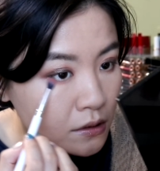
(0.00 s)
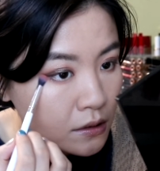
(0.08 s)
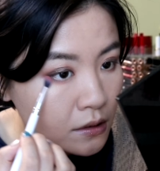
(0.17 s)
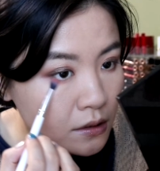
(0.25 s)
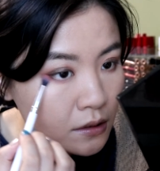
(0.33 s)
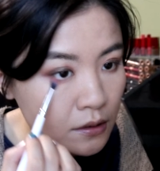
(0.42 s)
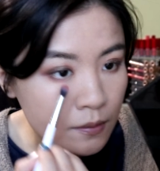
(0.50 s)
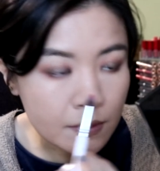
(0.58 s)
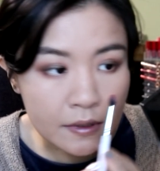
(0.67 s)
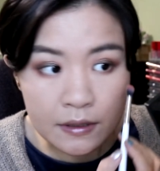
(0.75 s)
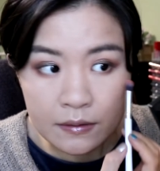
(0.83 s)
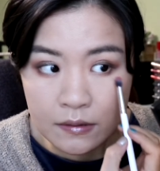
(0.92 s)
A little
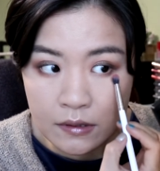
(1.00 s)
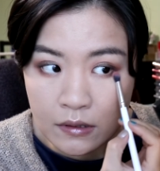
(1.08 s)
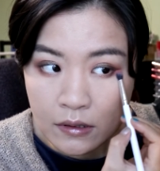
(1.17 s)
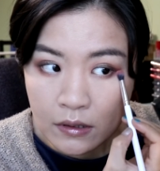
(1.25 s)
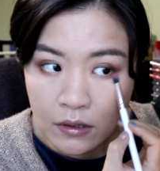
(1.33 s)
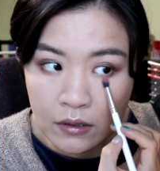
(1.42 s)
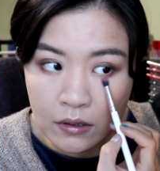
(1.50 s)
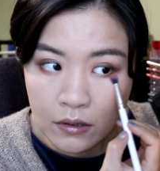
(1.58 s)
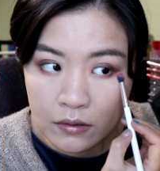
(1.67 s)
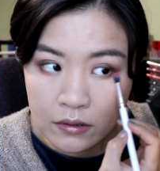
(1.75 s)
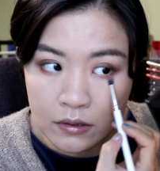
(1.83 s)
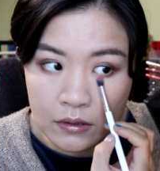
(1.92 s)
bit
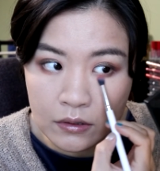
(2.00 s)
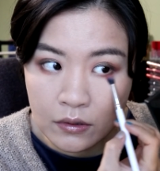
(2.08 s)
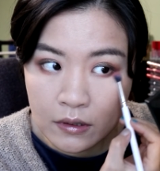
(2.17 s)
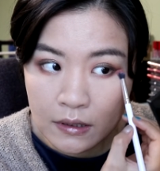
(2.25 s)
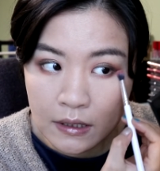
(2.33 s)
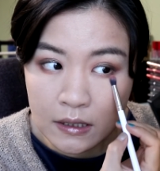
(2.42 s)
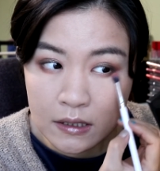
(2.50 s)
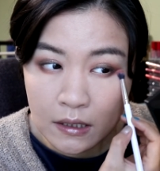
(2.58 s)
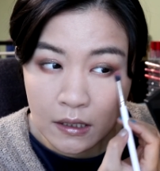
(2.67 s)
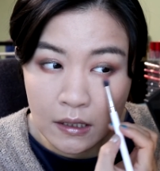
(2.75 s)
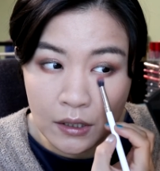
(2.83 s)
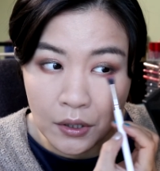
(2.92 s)
on the lower lash
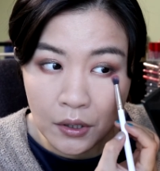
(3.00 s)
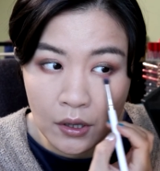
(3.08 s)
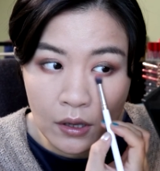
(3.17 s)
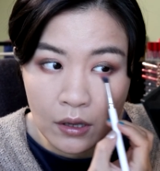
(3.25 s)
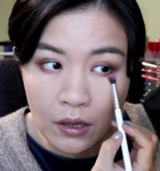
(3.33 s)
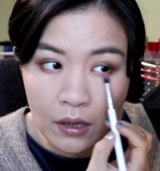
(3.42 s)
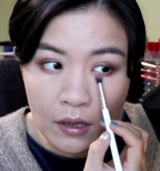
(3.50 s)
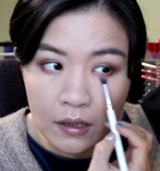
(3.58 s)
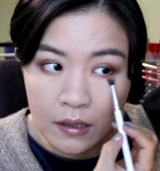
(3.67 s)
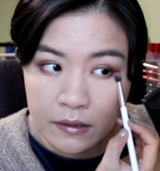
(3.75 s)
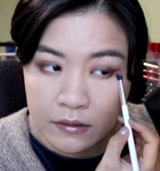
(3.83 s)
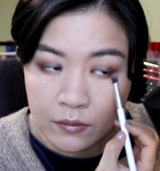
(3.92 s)
line
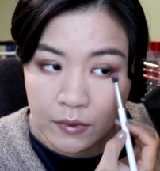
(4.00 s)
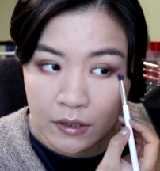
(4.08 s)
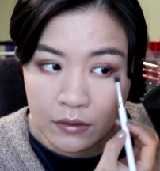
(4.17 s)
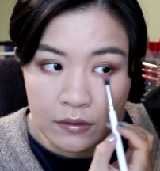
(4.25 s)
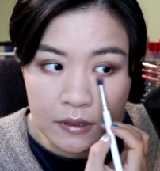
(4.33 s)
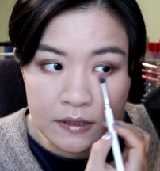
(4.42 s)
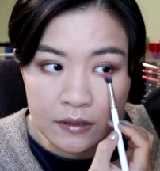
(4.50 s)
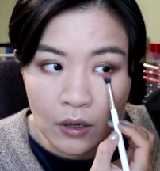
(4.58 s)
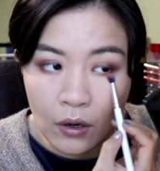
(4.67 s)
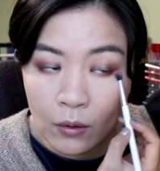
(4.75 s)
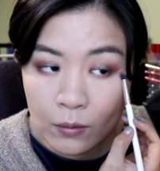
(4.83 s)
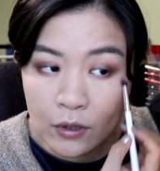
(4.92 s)
as well. It's
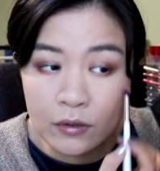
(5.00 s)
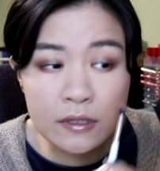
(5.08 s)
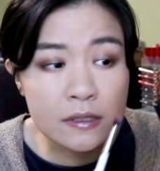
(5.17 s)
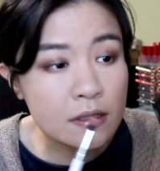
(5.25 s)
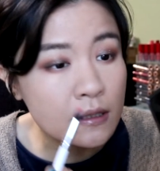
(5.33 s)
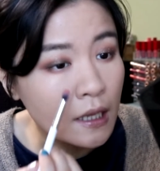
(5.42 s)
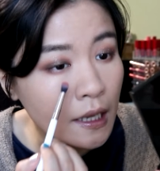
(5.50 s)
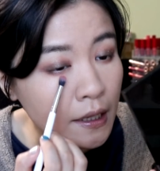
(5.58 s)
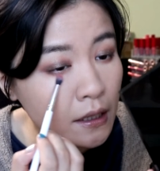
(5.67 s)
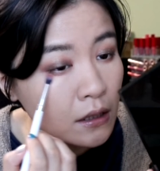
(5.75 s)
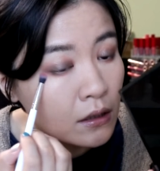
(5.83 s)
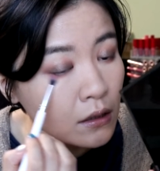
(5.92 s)
almost
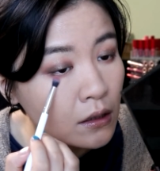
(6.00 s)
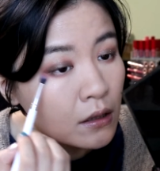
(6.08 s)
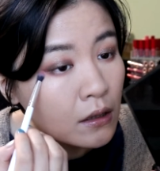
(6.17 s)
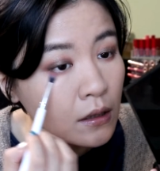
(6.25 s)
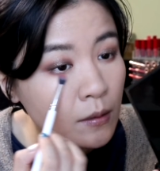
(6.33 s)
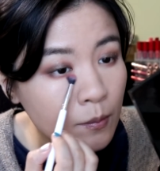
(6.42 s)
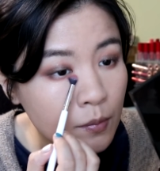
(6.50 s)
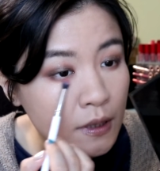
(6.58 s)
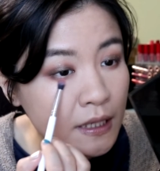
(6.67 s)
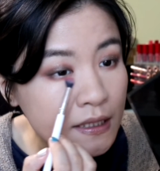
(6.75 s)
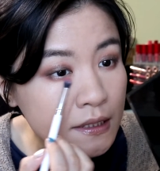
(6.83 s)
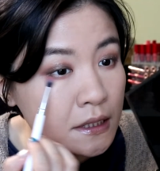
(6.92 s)
like
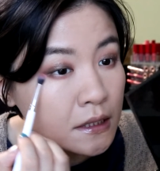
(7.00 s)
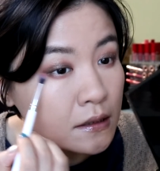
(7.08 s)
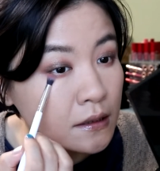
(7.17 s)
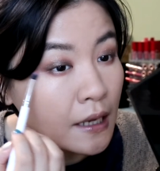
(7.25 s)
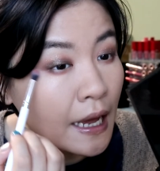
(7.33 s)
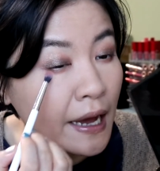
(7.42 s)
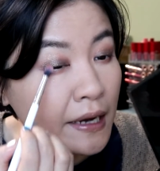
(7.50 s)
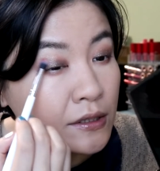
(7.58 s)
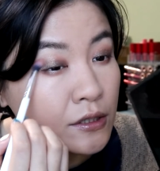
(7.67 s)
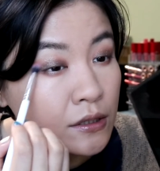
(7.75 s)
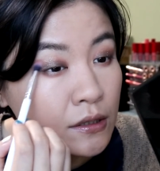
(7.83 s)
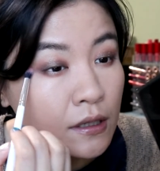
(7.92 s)
blending the
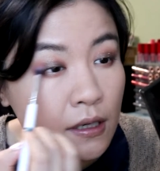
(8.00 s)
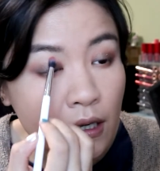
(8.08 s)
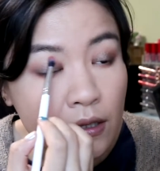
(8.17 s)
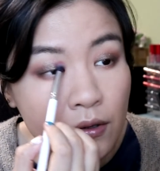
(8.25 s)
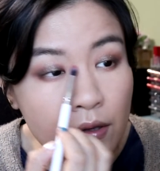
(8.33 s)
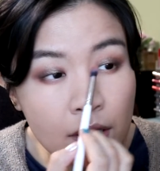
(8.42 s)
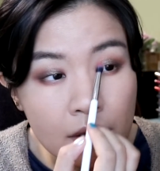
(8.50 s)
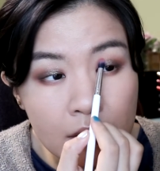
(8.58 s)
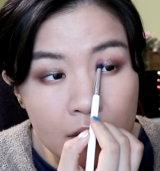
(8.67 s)
edge kind of thing.